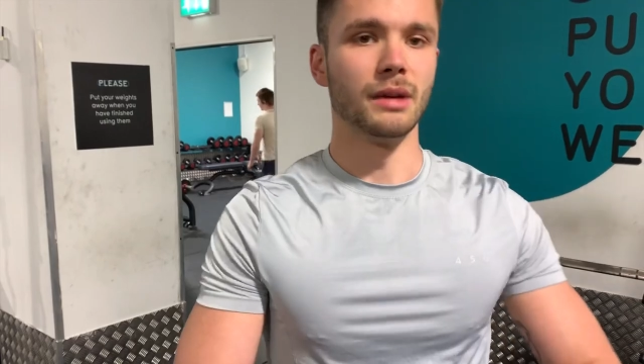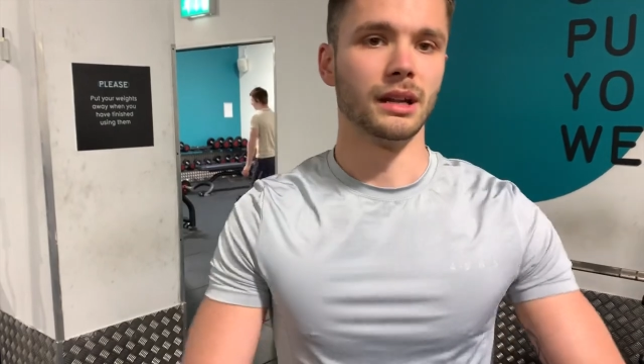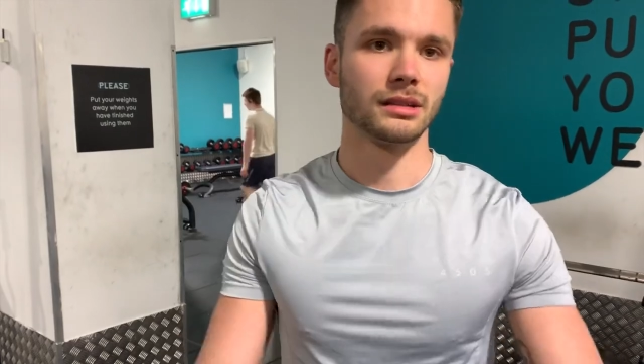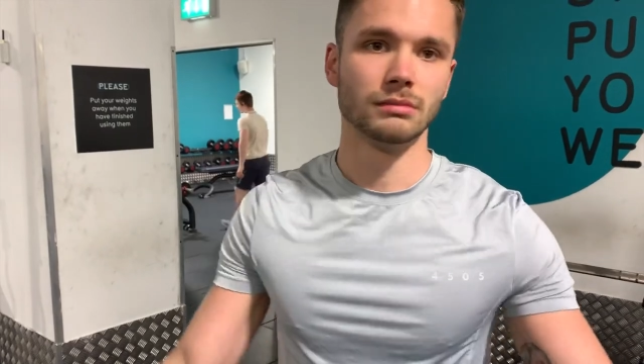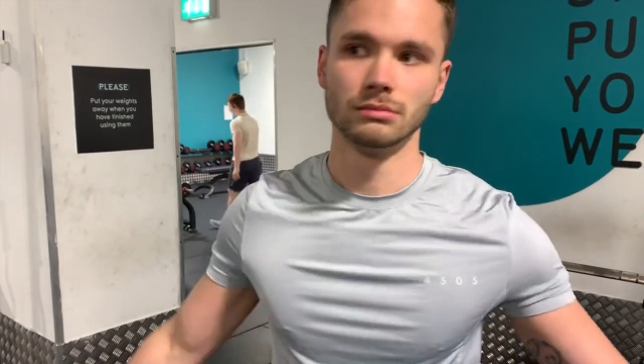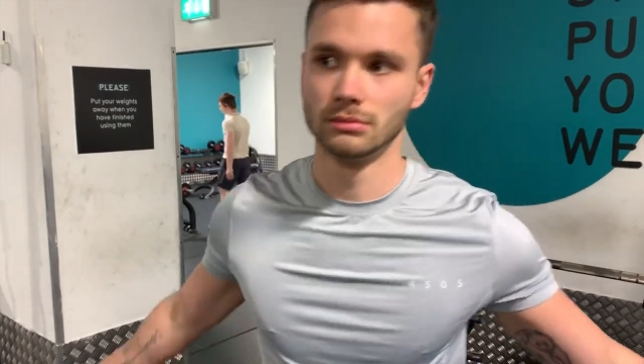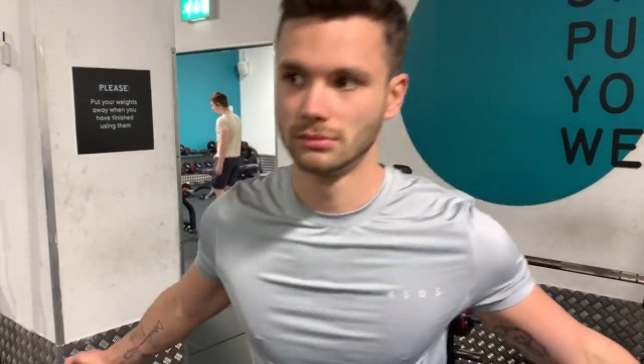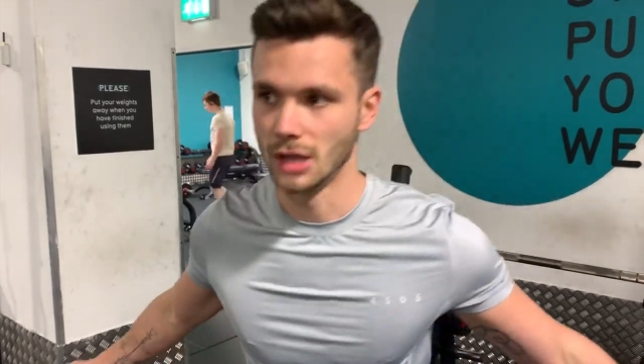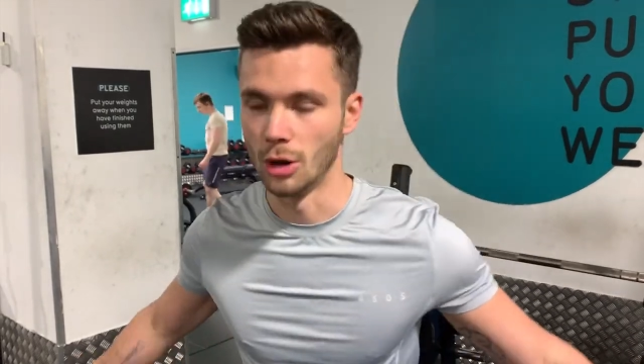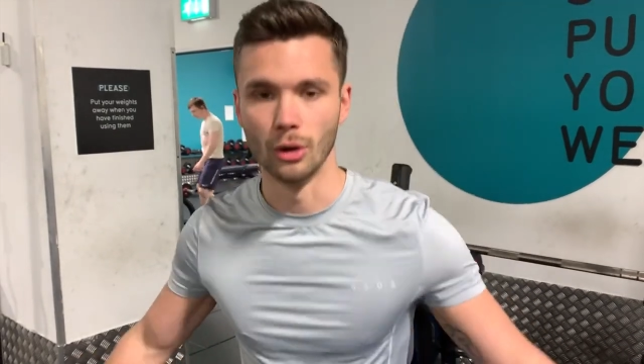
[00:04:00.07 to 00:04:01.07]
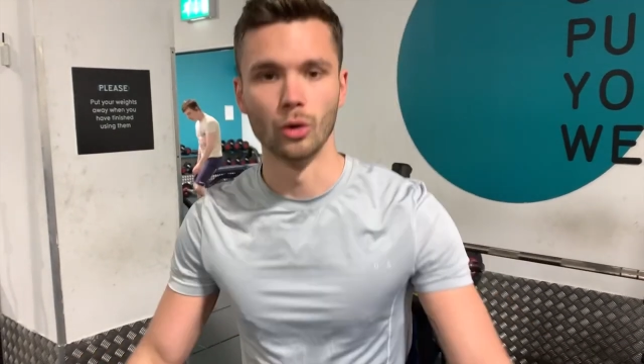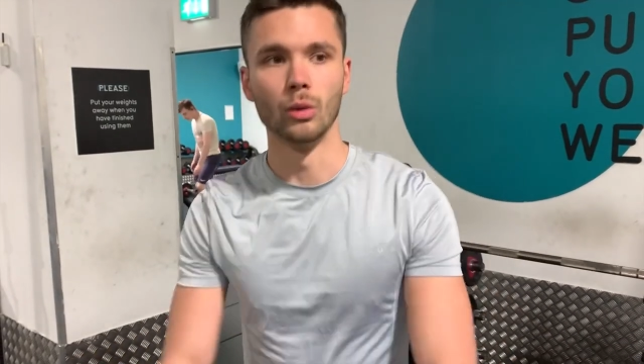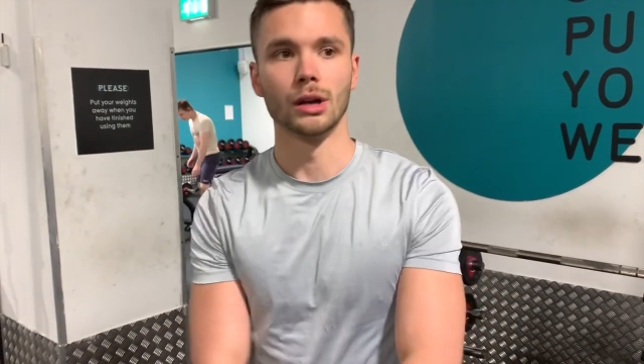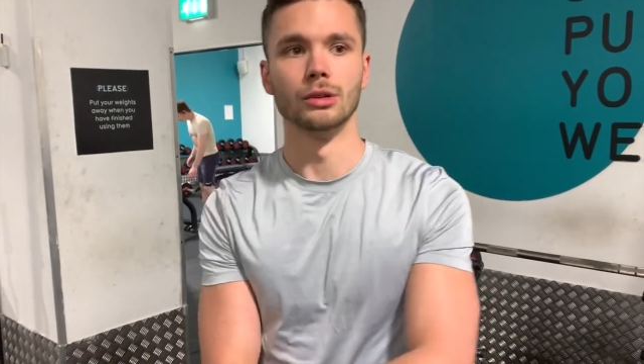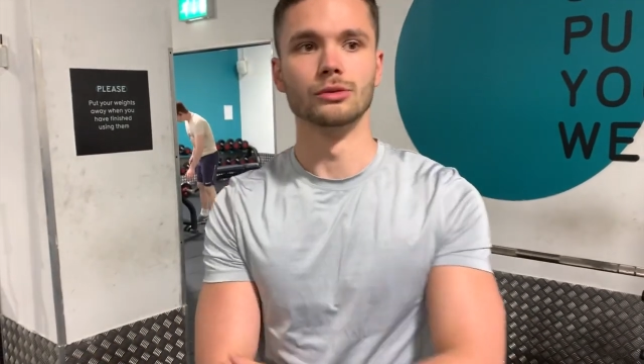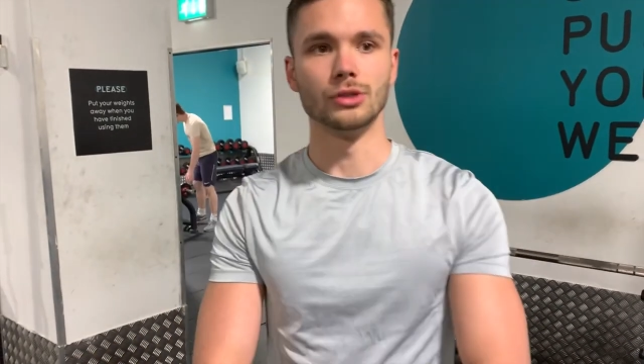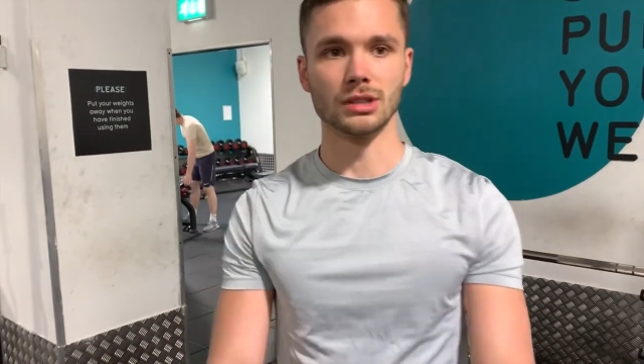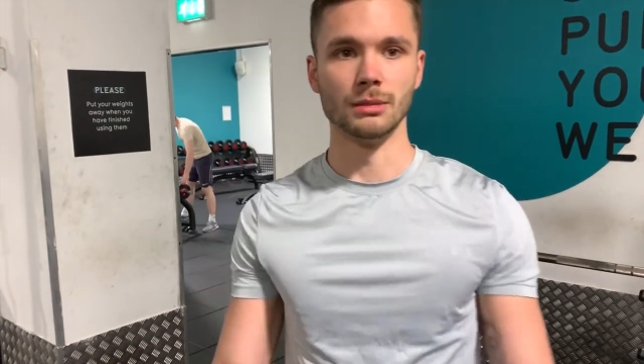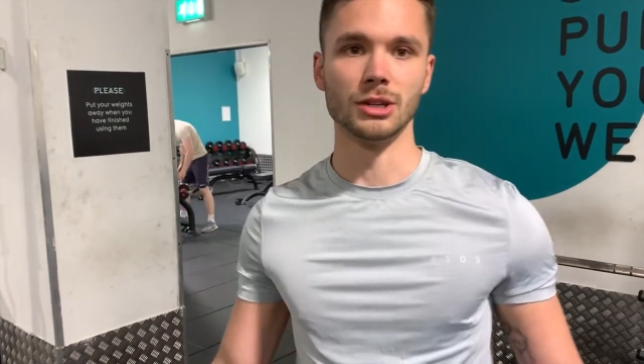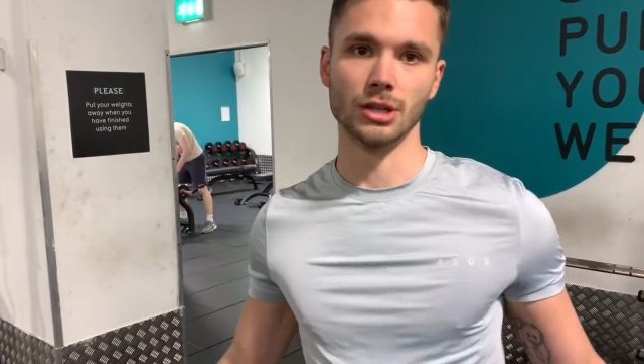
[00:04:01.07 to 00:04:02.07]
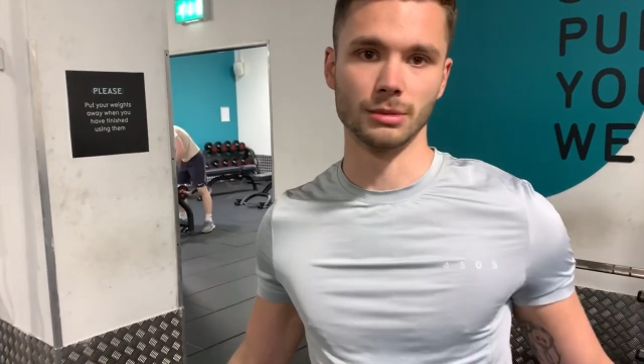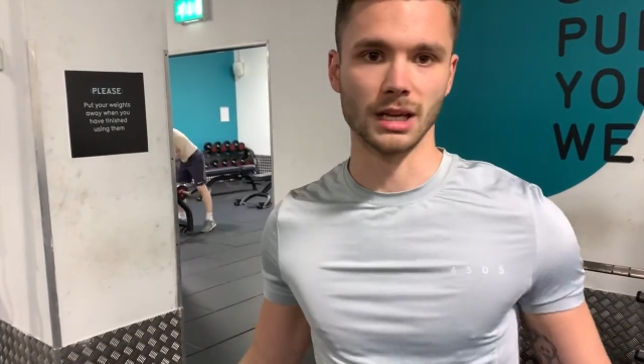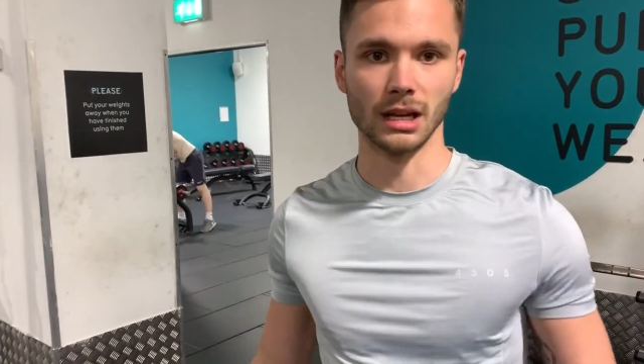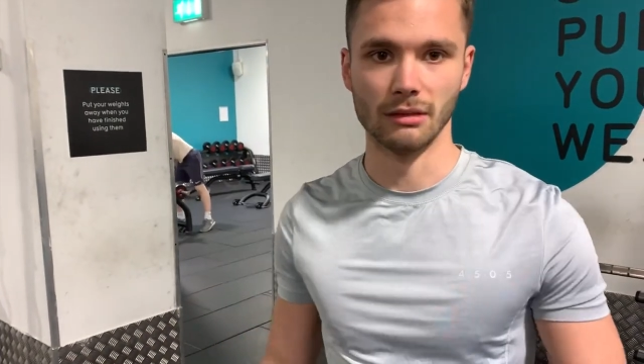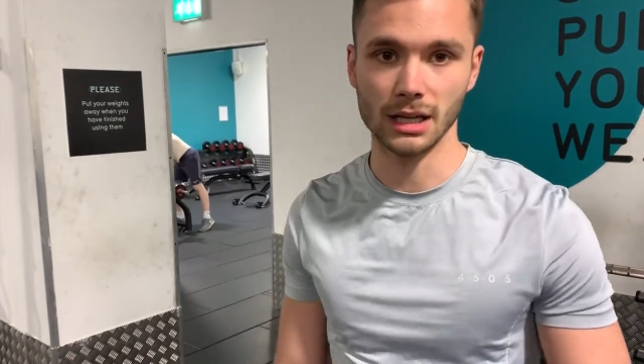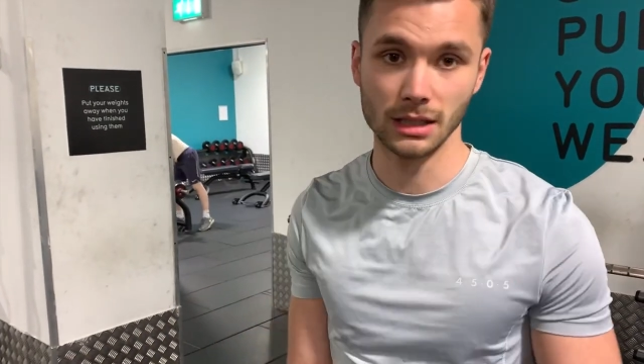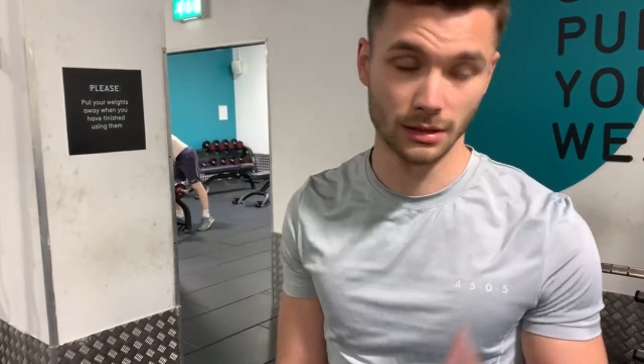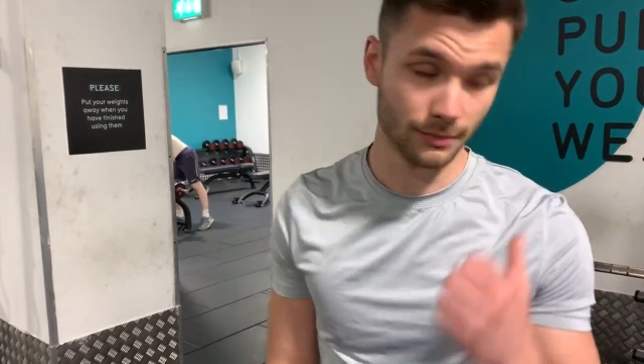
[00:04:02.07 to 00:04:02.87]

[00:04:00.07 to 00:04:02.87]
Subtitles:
minutes out of my whole workout just to make sure I was getting it right.